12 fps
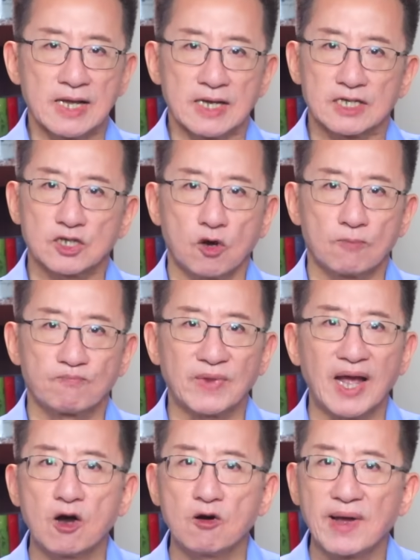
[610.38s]
So
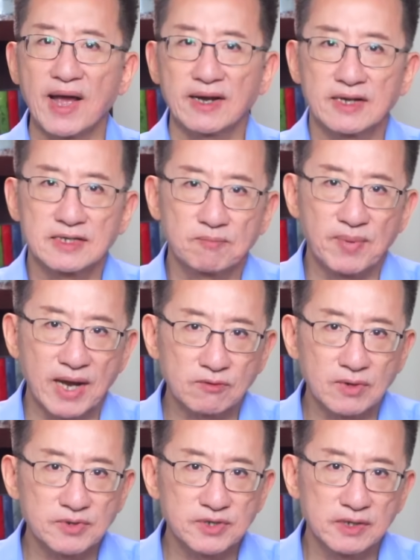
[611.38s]
how bad is
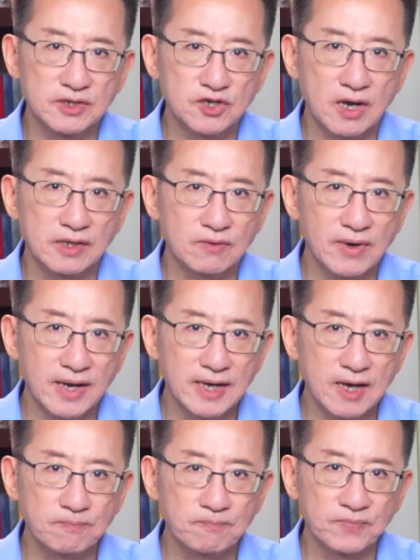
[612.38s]
bankruptcy in China right
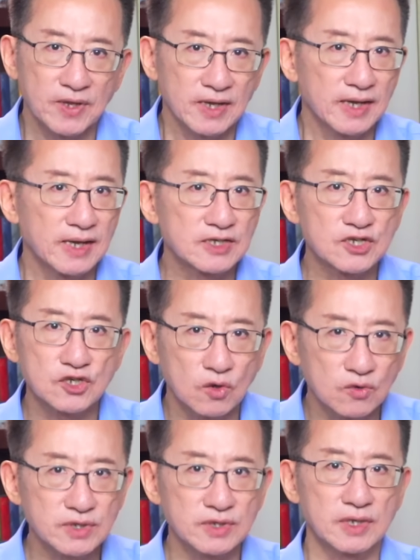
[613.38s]
now? It's
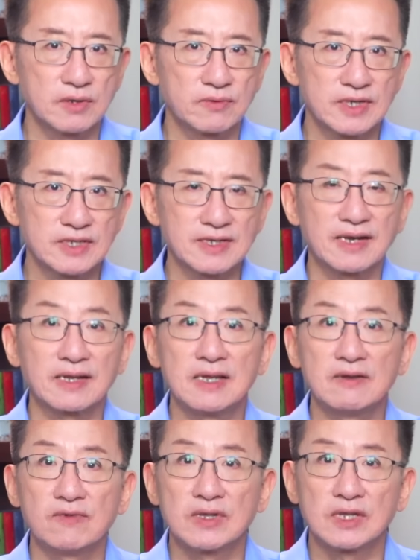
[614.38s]
so serious that
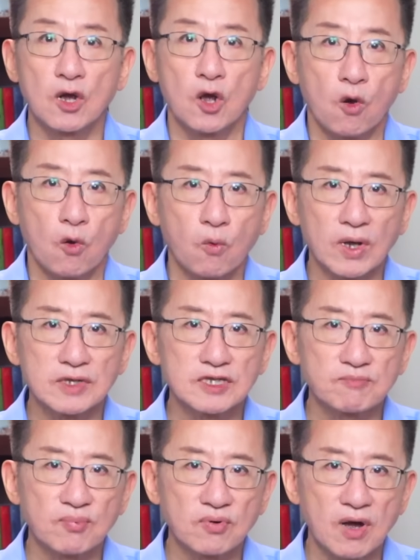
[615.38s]
even the once
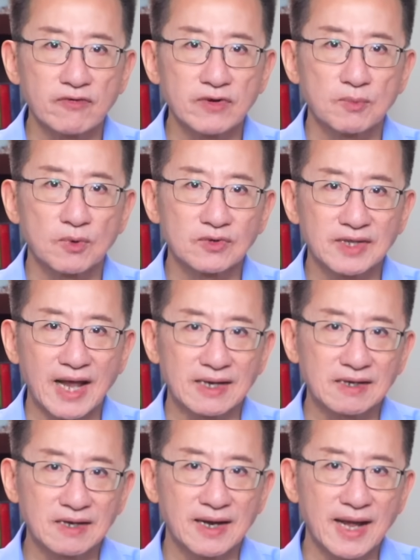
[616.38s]
profitable
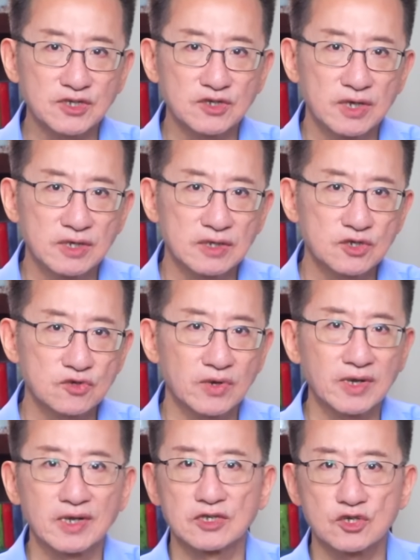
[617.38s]
debt collection
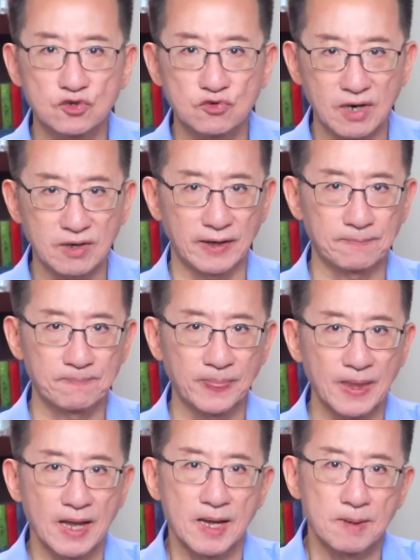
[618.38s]
industry is struggling.
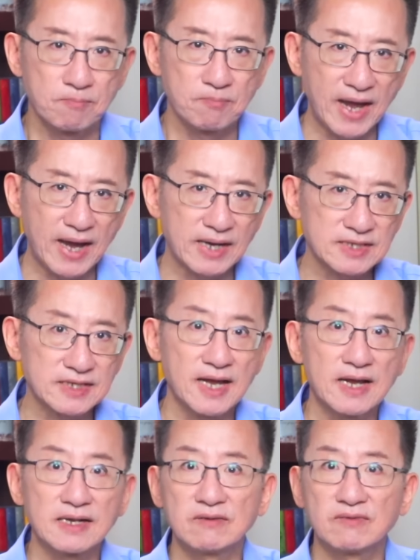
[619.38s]
Banks
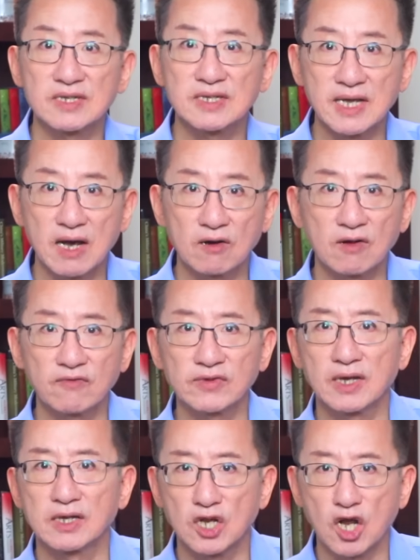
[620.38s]
can't even sell off
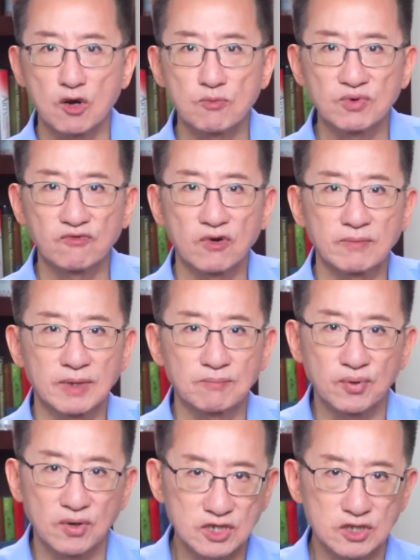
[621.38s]
their non-performing
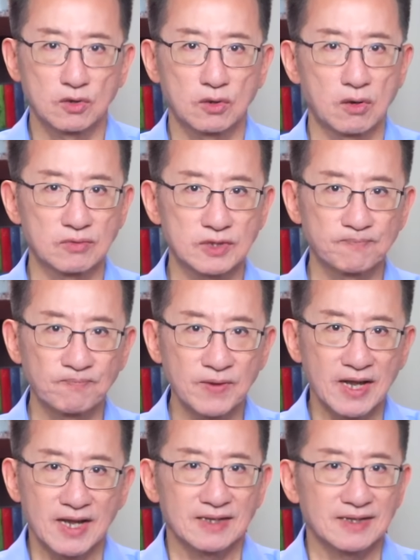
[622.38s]
personal loans.
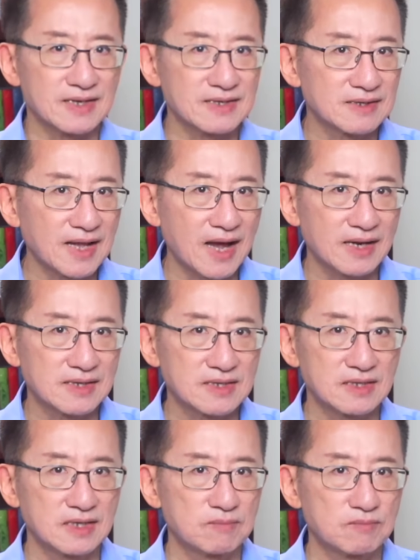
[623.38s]
Doesn't that
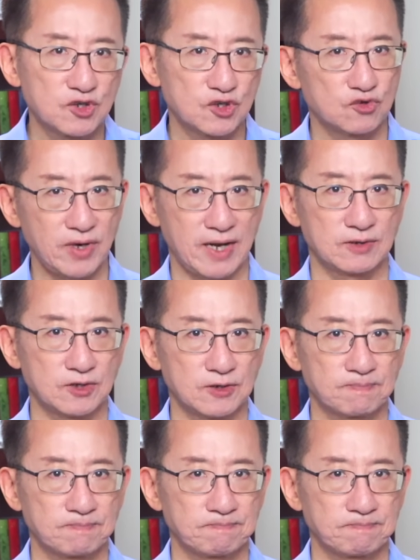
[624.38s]
seem strange?